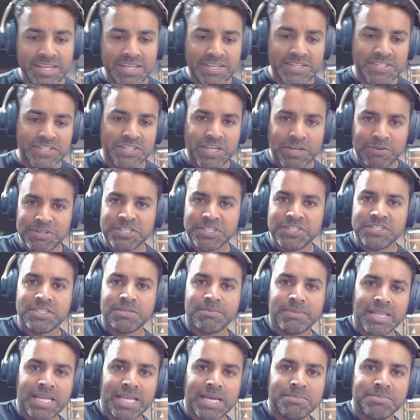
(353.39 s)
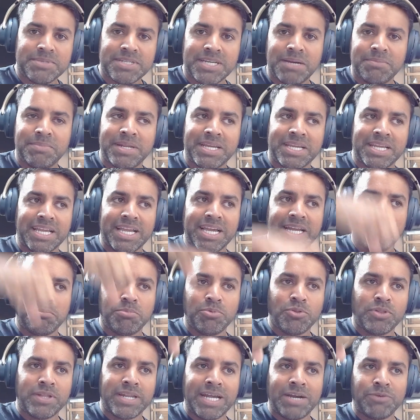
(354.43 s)
So I reach into my laptop and I can kind of
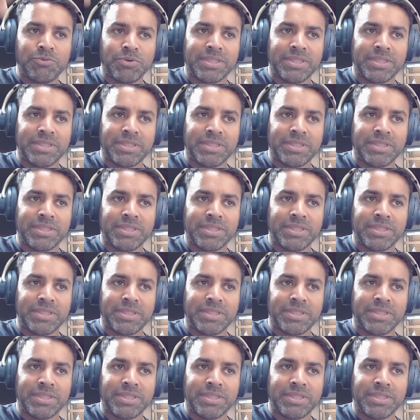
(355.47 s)
pull it out